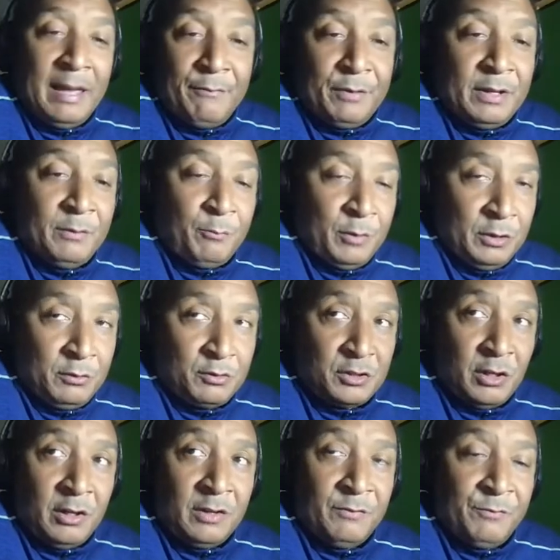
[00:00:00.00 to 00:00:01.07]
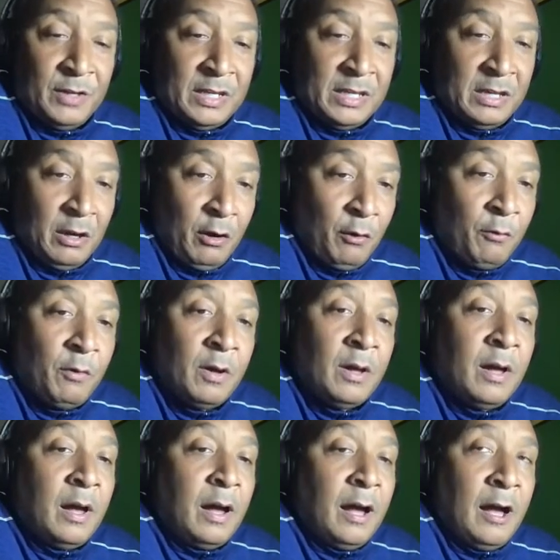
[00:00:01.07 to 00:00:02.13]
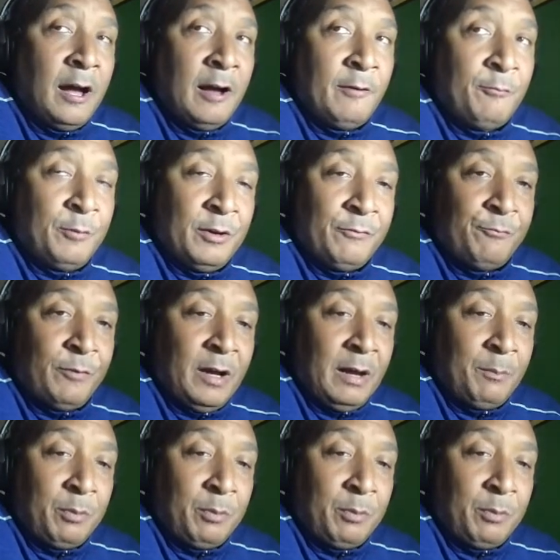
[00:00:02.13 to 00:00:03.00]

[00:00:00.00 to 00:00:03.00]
evident when you saw the video with President